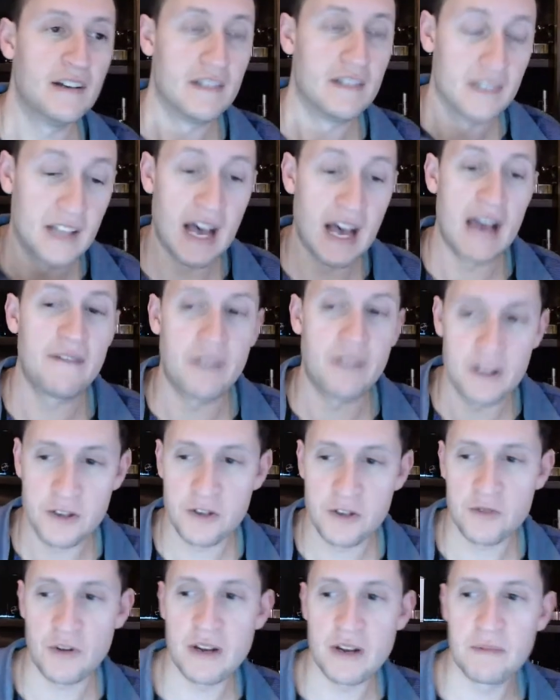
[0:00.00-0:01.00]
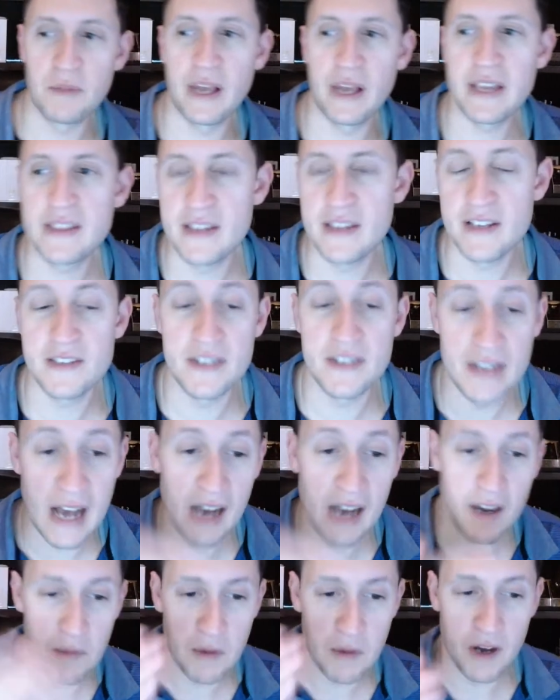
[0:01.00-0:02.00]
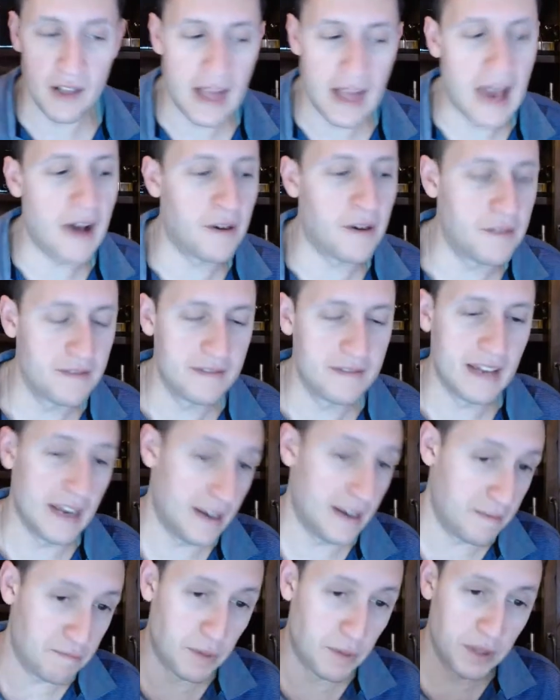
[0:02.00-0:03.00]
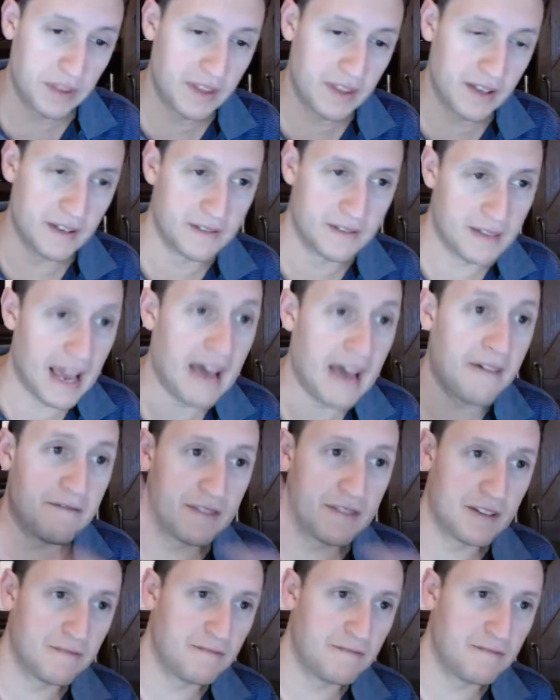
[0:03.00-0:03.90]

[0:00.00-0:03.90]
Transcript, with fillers: live on stream like this, knock them all out and put the have the